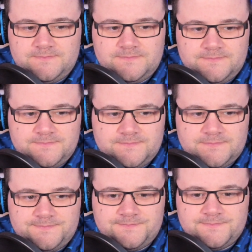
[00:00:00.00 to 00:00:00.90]

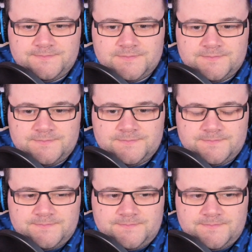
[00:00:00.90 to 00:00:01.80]

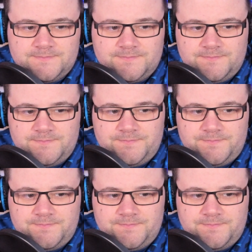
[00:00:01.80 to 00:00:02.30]
Nobody speaks.